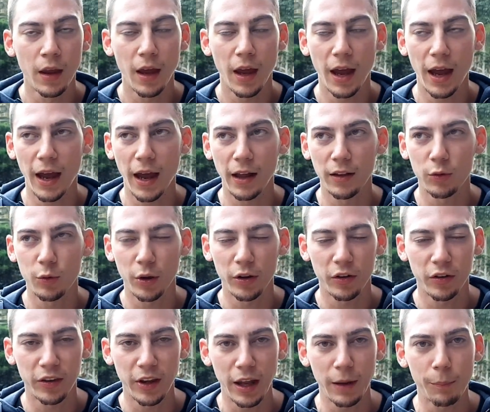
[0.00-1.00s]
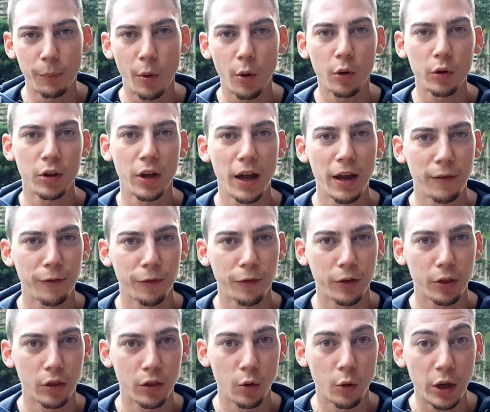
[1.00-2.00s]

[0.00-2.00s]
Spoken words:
And to understand Bogota I have to